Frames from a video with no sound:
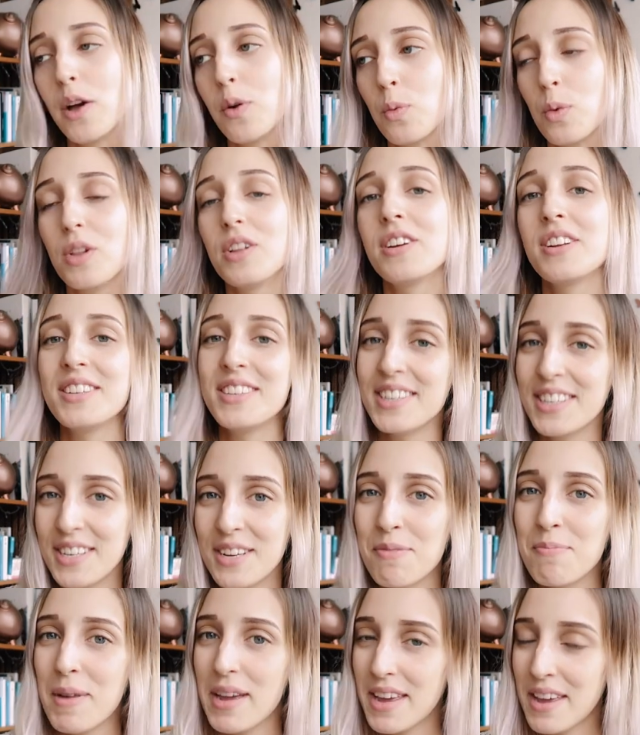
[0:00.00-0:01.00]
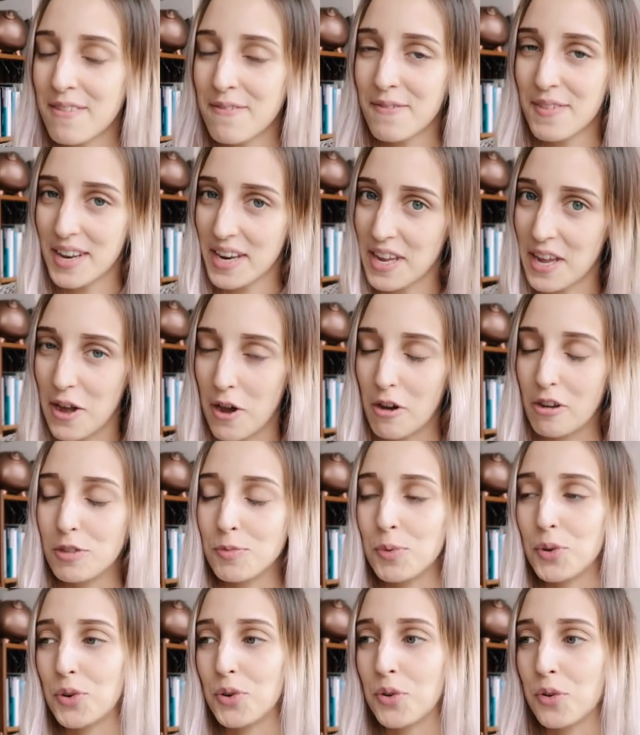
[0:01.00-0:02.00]
I will continue making
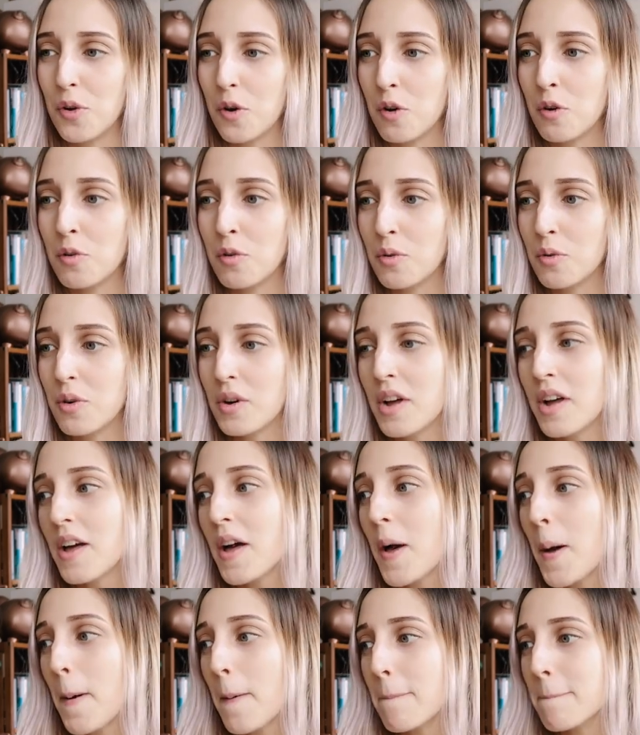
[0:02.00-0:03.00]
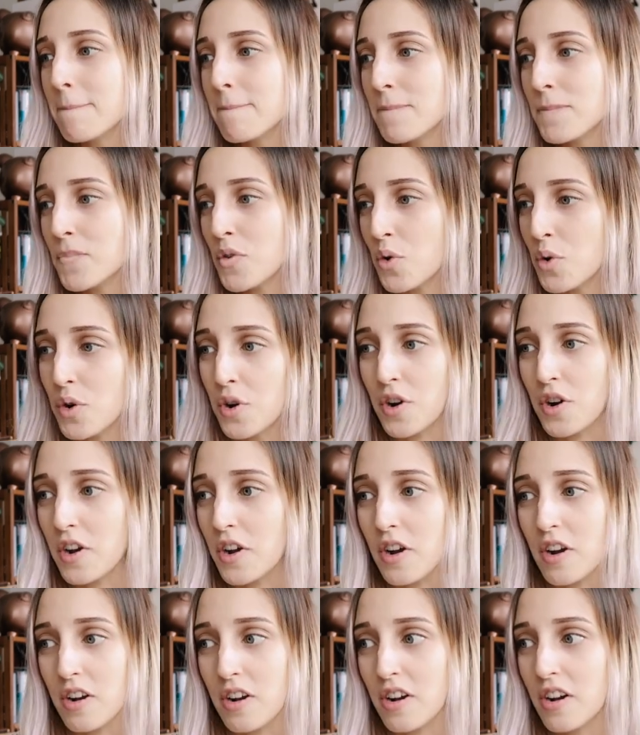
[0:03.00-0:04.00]
videos, but no
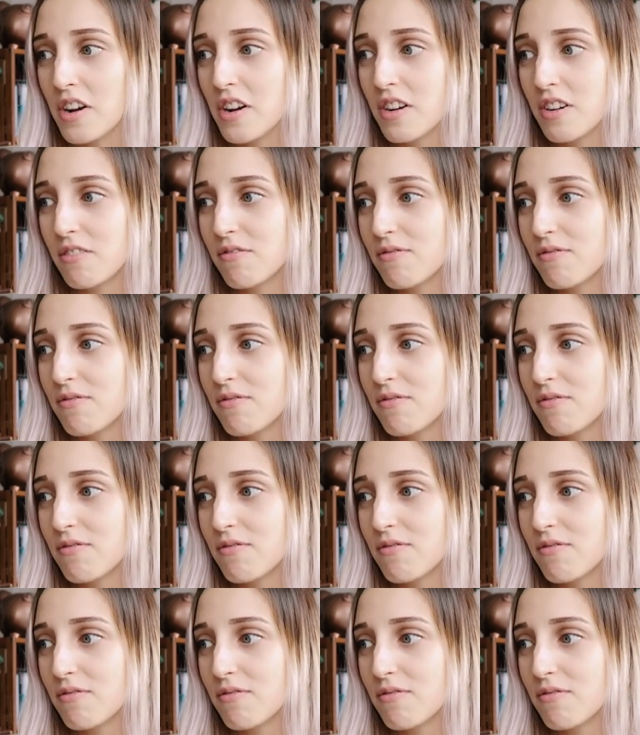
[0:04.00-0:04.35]
more